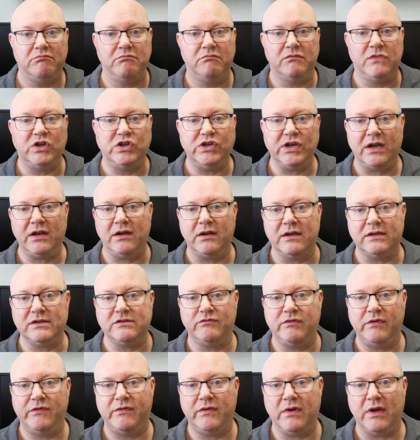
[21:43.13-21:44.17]
the channel as
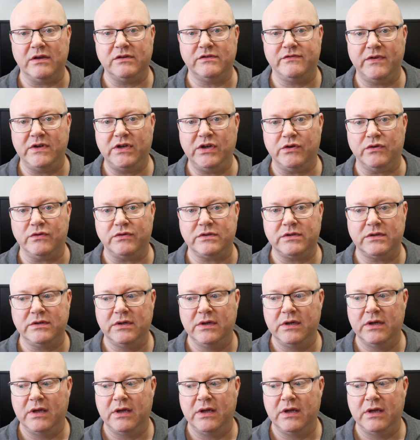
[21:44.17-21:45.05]
videos.